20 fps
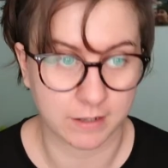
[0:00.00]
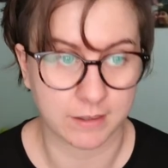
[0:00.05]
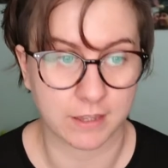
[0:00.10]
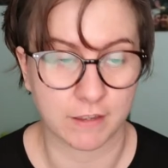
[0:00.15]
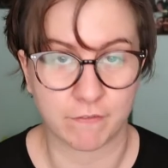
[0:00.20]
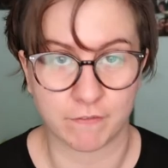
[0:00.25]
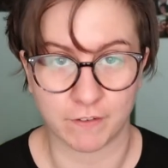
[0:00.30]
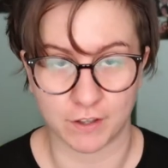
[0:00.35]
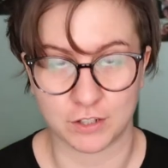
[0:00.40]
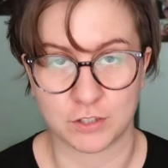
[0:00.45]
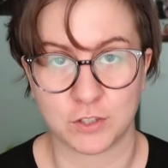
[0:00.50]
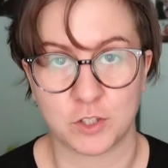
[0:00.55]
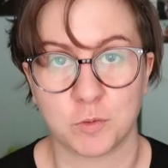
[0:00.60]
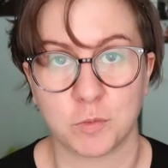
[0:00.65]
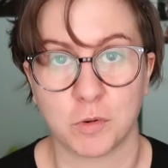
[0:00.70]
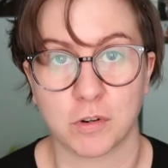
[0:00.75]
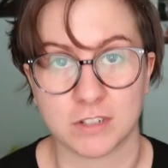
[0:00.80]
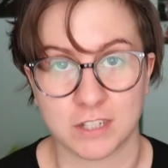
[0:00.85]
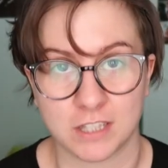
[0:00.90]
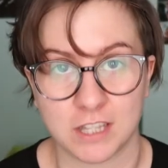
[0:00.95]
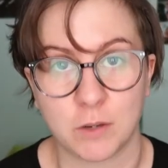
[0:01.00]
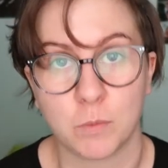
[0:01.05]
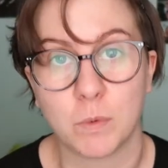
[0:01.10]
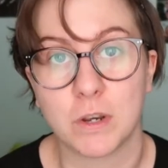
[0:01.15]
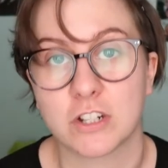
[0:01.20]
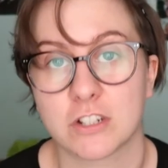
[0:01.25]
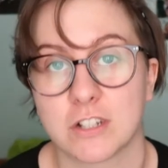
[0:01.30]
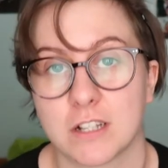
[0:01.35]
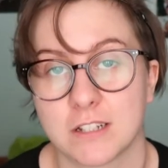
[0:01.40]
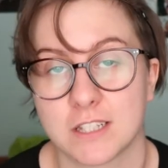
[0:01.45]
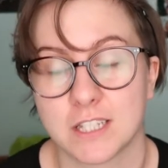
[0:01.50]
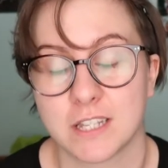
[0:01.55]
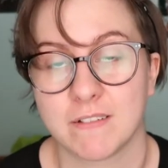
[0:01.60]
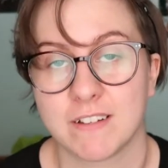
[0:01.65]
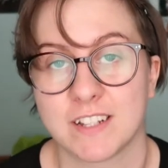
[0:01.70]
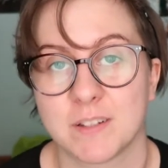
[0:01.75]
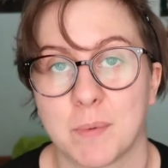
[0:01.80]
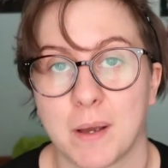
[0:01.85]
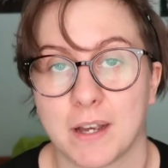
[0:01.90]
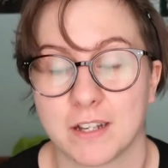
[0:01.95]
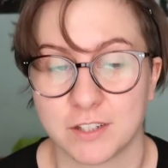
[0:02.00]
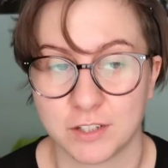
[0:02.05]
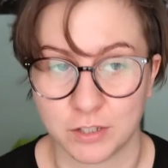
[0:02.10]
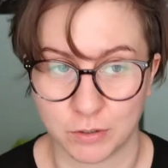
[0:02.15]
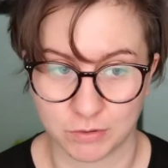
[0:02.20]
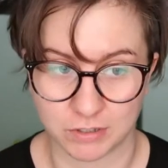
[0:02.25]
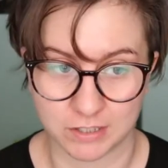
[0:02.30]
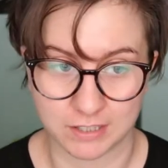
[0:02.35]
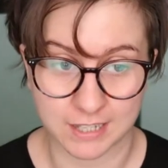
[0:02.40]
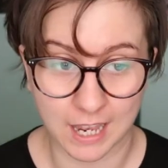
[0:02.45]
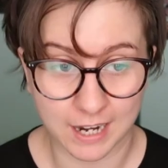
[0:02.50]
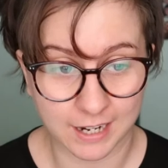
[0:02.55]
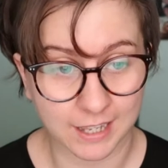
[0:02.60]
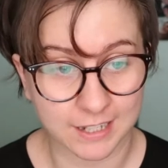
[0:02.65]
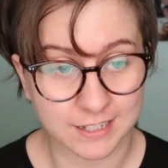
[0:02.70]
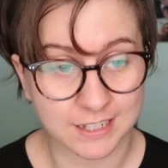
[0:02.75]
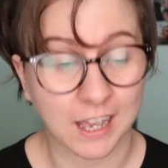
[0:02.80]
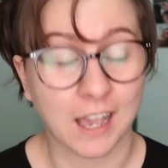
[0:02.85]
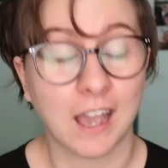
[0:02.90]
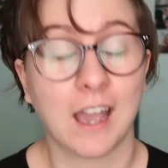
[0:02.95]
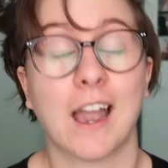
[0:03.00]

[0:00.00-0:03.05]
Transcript: the first two books in the Witchland series by Susan Dennett,